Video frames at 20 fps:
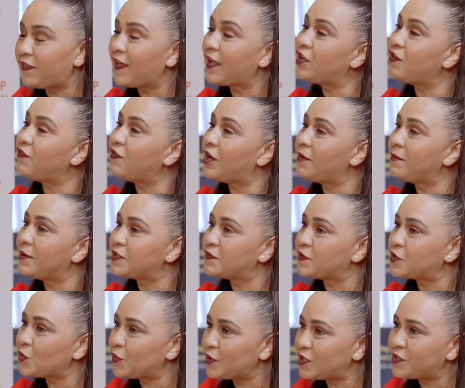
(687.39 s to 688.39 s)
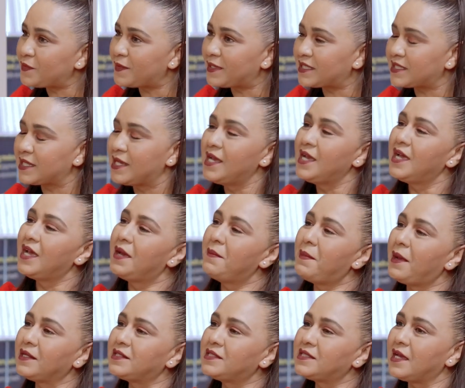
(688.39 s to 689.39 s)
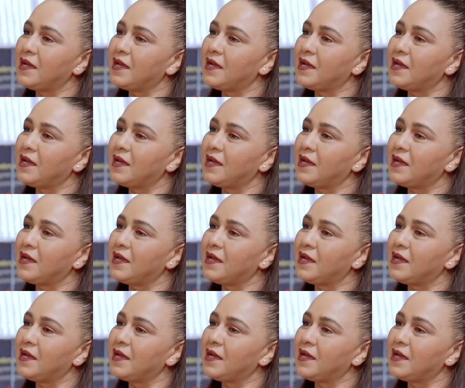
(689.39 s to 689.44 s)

Thank you very much for talking to us about